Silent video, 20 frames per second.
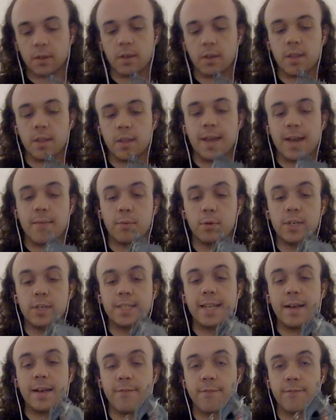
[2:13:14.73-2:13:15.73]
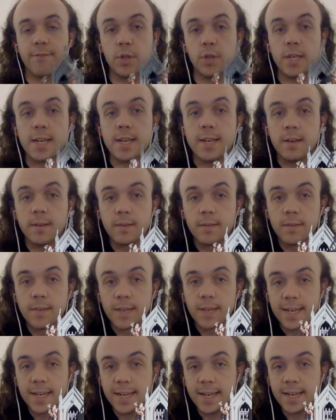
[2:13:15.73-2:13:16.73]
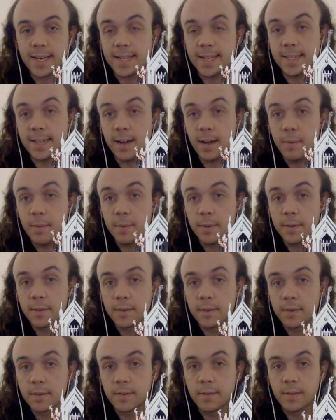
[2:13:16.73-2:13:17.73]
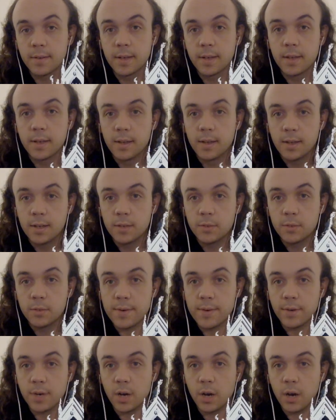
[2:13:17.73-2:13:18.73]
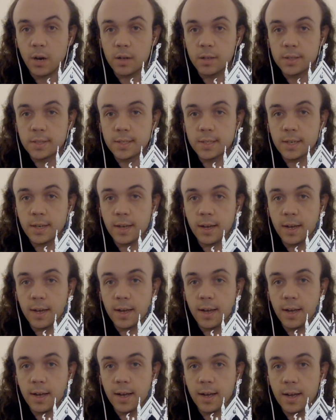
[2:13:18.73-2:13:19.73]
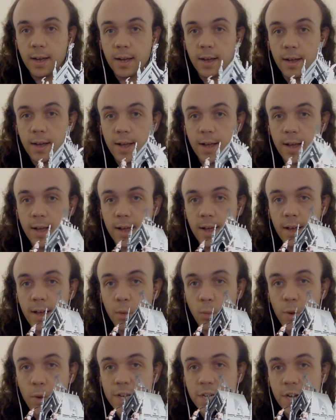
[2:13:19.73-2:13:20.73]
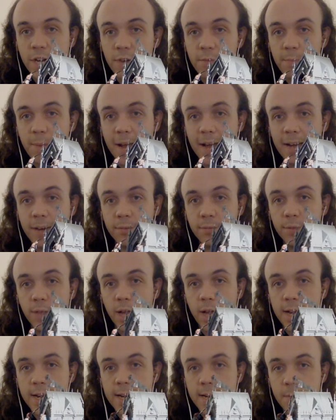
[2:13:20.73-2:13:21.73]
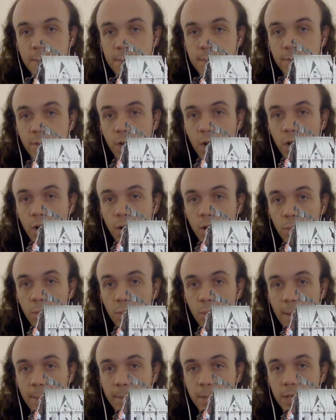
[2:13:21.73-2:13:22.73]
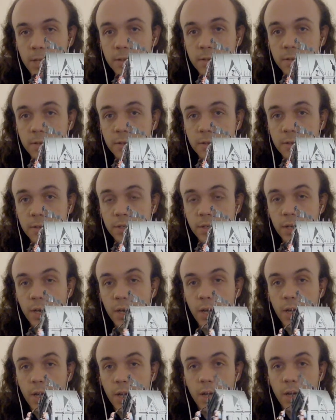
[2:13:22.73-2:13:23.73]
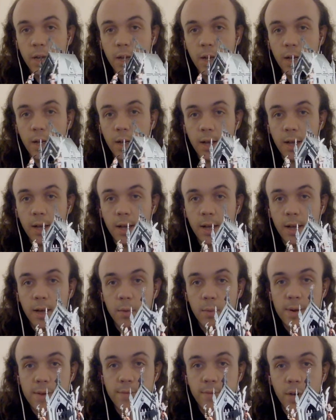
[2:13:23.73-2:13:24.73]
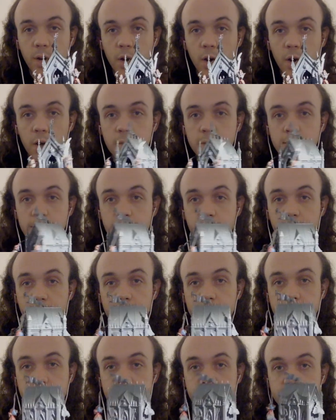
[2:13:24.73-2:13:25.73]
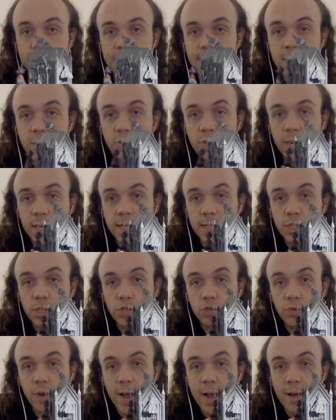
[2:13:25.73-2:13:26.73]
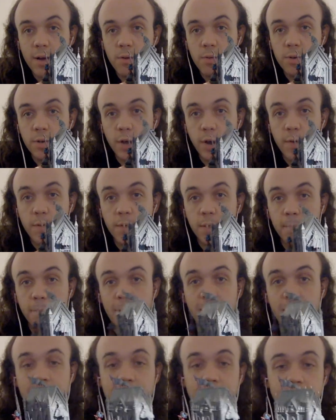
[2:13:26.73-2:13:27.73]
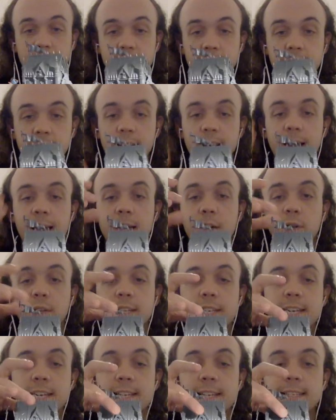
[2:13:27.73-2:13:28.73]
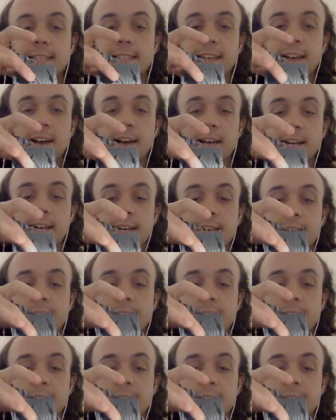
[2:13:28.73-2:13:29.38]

that one is now fully kitted up. So we've got a Witch Elf banner flying, we've got weapons, we've got a Sea Dragon shroud over the back, and on the inside